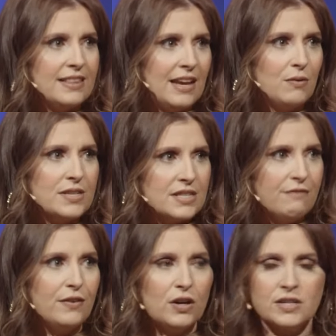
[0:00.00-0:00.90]
that they
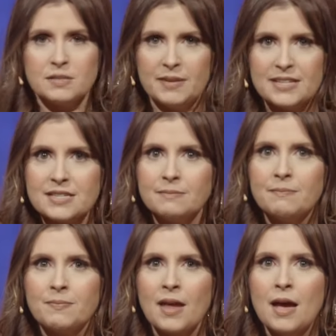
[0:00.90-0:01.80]
received for Christmas,
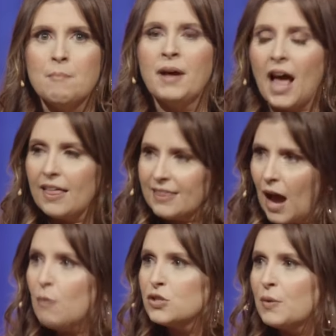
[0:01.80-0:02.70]
but I was